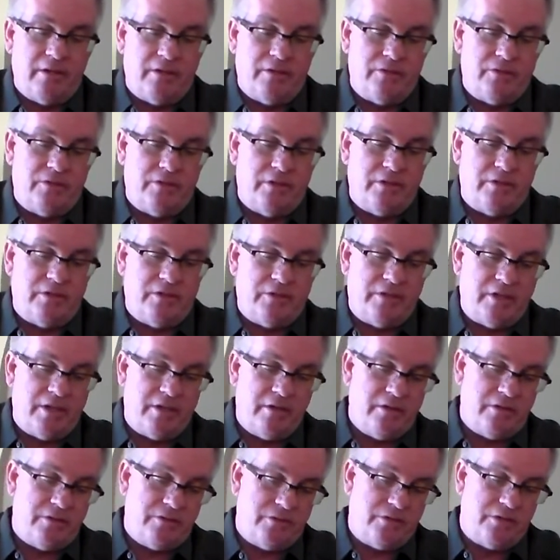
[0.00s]
It's, as I
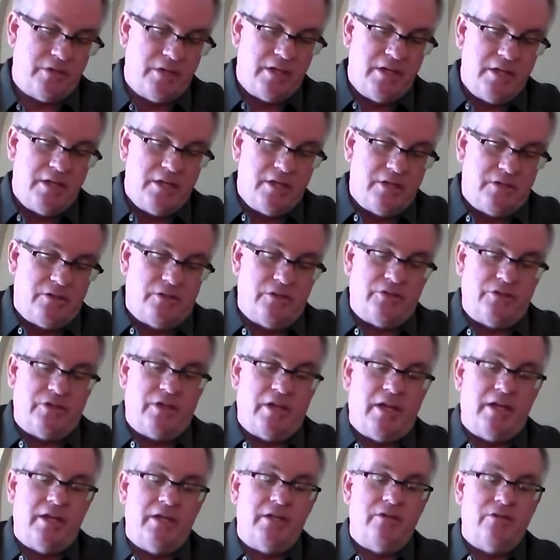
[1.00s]
said, it's
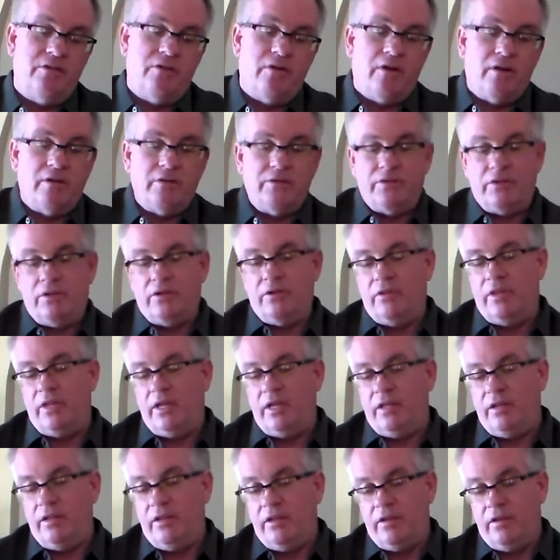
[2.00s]
designed also
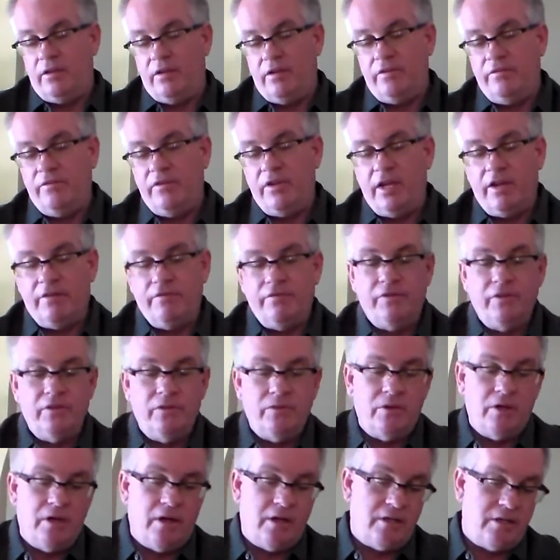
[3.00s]
that if you have
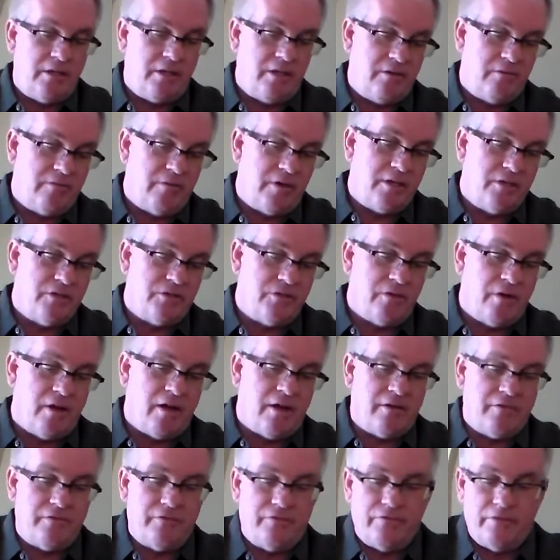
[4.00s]
fluid on it, it runs
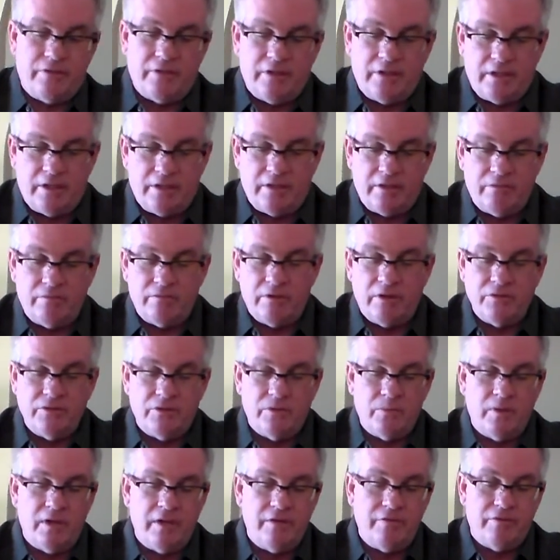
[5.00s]
off, runs
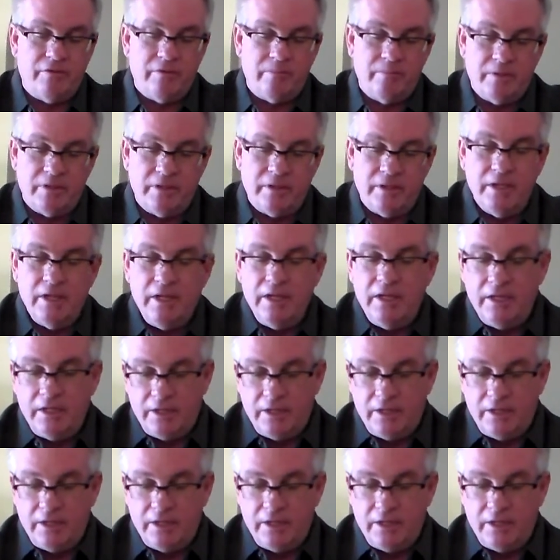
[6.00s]
away from the